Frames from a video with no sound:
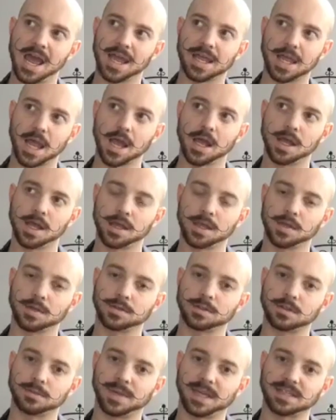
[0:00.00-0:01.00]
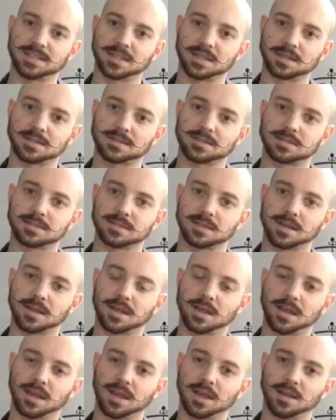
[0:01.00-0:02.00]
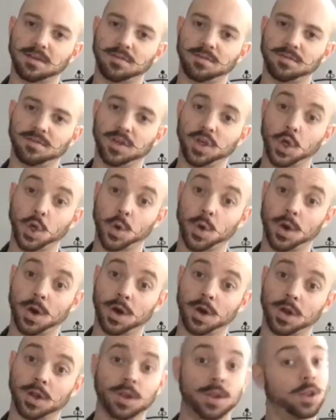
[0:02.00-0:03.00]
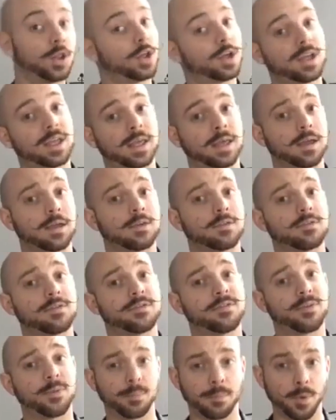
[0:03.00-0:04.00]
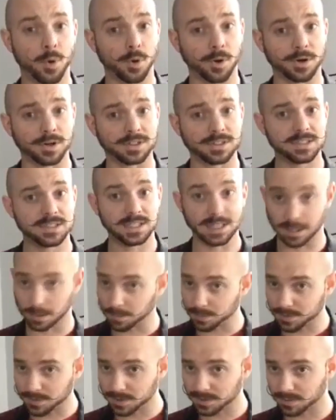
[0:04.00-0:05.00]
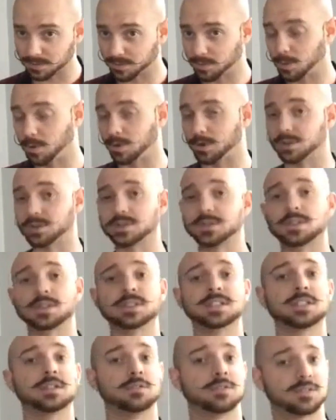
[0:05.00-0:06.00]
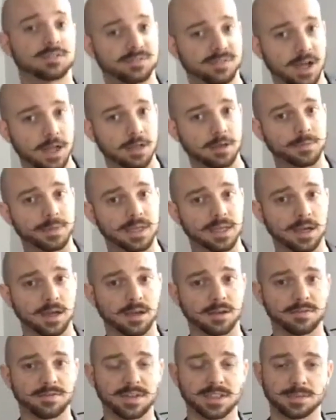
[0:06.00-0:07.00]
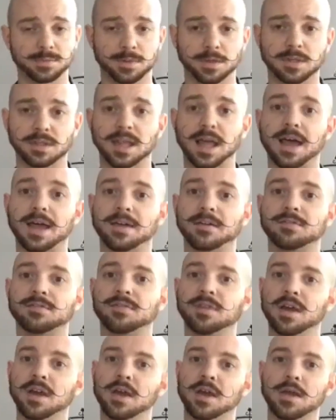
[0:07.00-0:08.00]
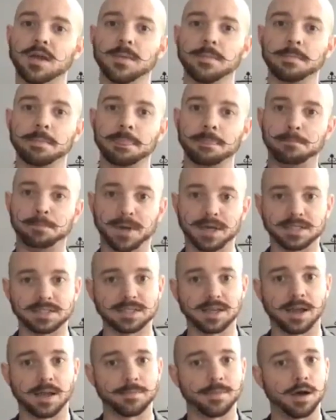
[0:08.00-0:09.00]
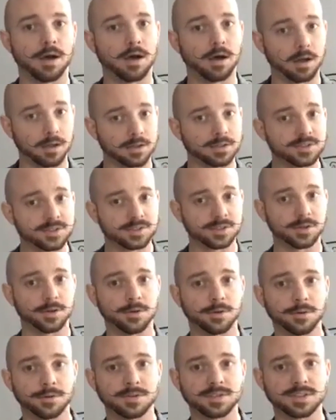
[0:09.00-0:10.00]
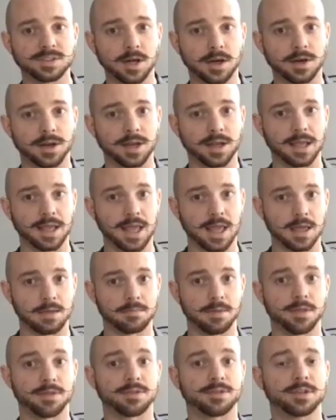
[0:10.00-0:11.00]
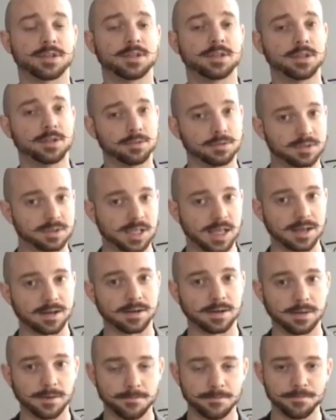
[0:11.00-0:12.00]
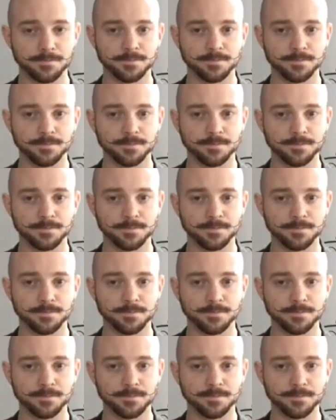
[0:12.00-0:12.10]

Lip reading: Yeah, those are the basics. If you're looking for more tips, of course, continue to follow me on Facebook Live. But I'm also starting a monthly newsletter,